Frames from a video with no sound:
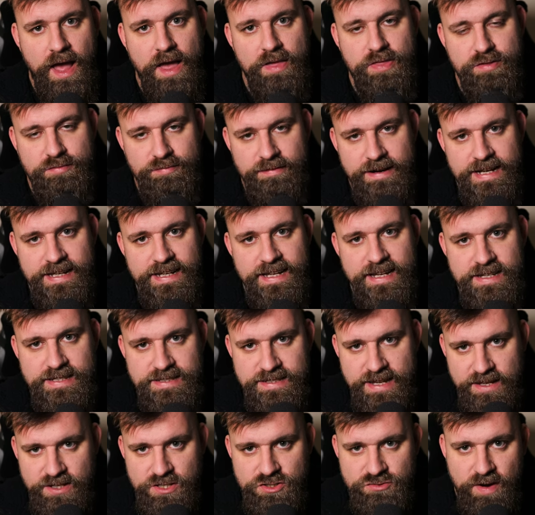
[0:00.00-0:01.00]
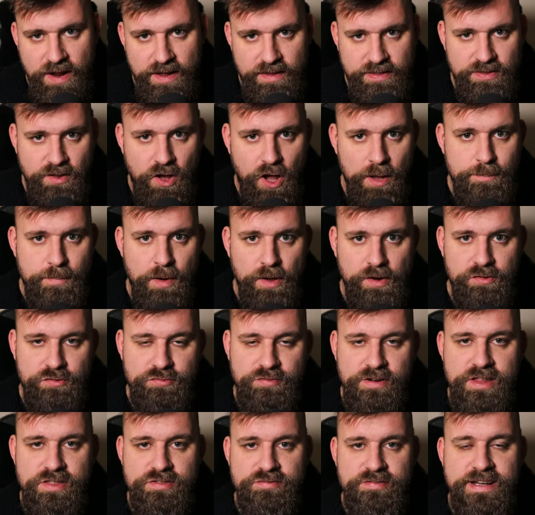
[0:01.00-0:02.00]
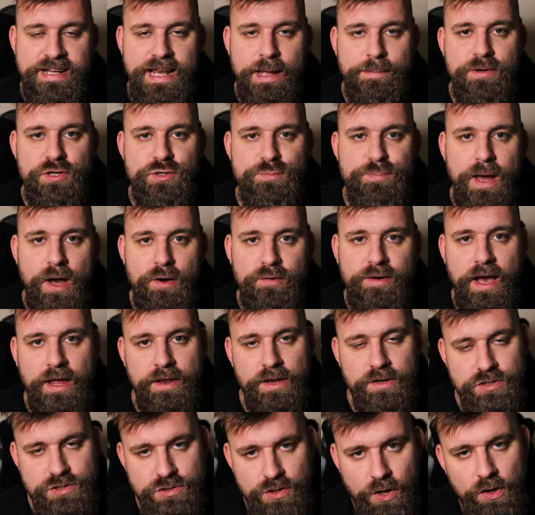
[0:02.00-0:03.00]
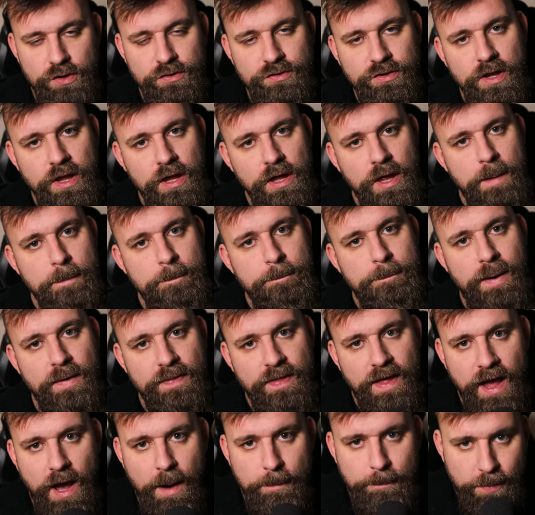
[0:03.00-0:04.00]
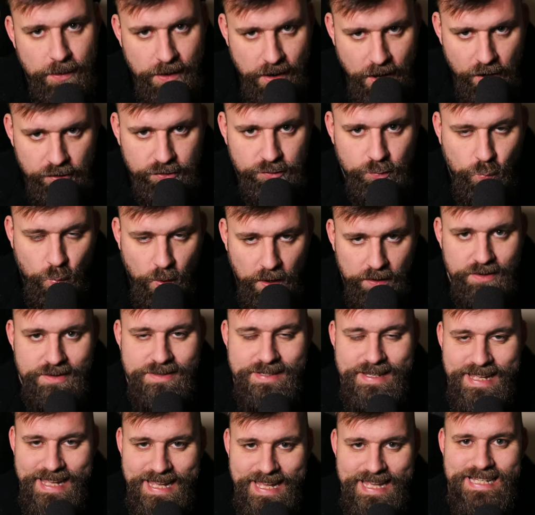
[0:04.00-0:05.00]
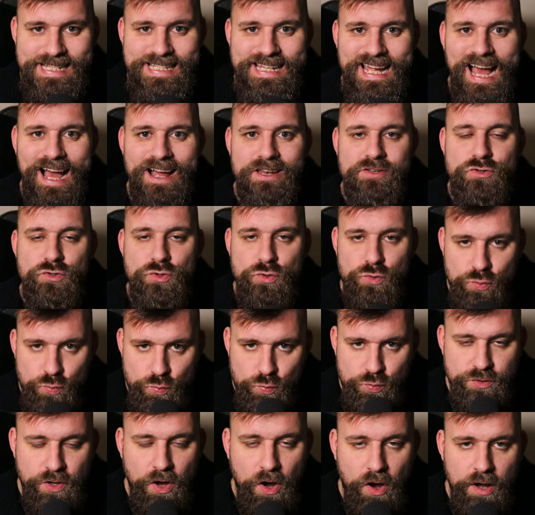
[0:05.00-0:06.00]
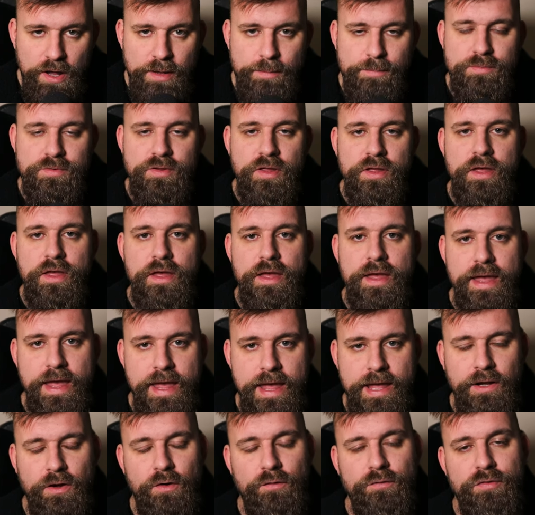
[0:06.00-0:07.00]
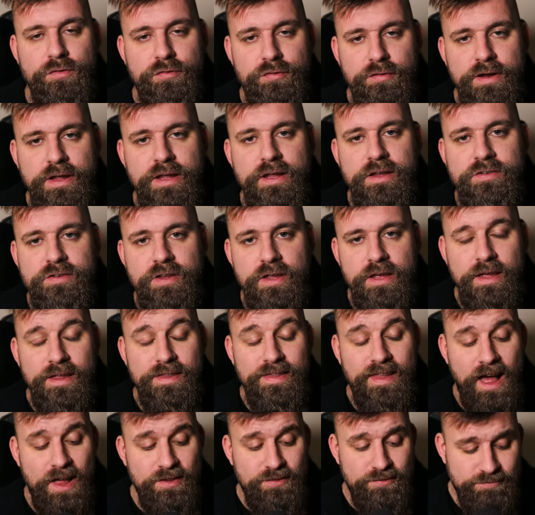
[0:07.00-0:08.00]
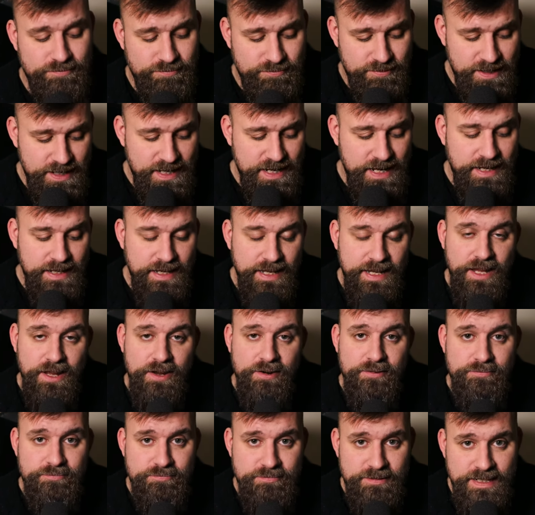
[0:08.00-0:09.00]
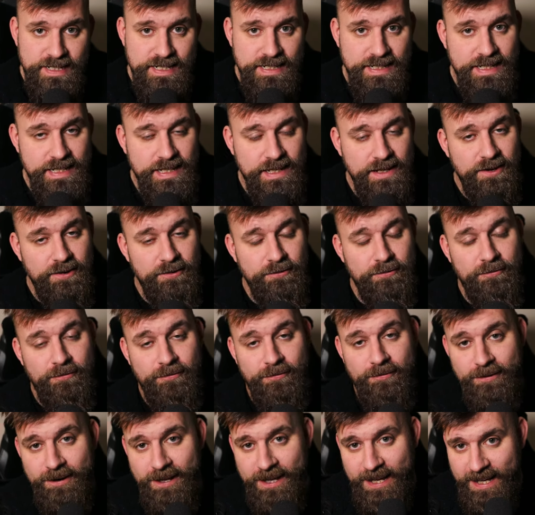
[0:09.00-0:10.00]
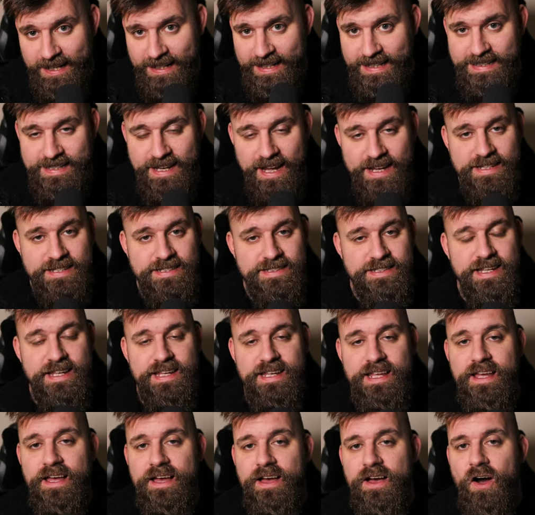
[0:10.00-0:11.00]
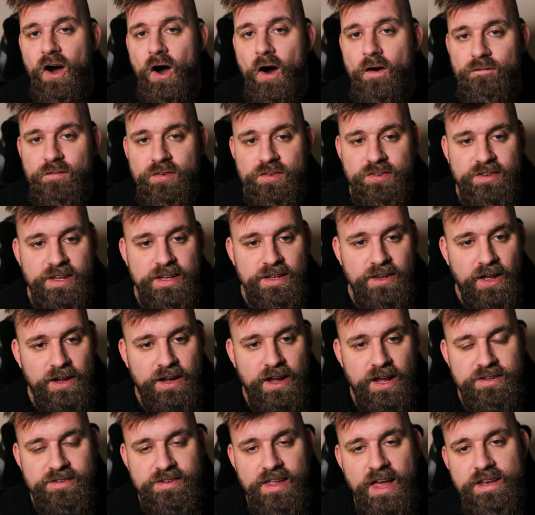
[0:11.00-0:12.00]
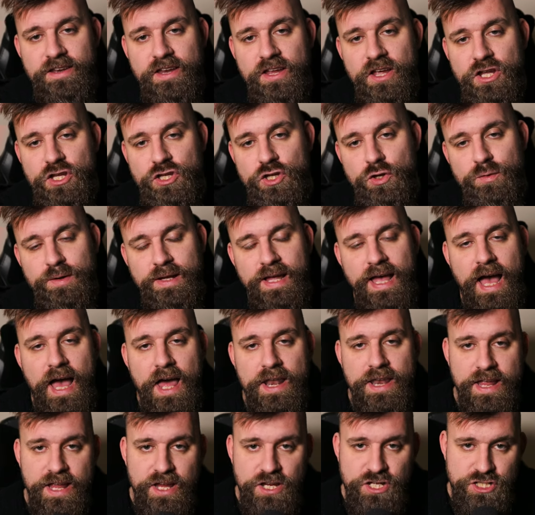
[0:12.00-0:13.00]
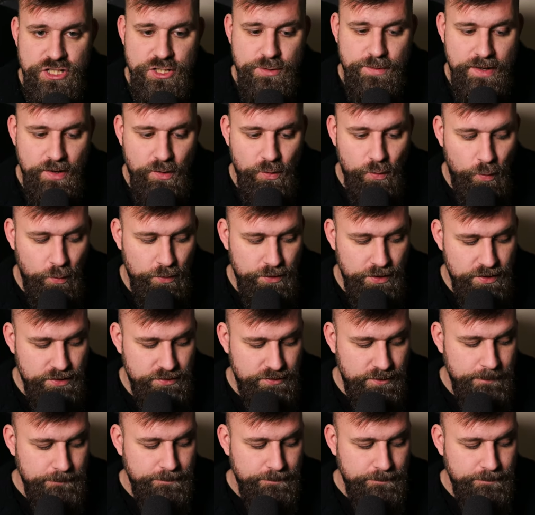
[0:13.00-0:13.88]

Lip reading: 3d6 strength 9 minus 3, 3 damage battle cannon shots, but they are plus 1 to hit at all times, hitting on 3s. That's really, really, really tasty. Obviously, like I said, you can issue it orders.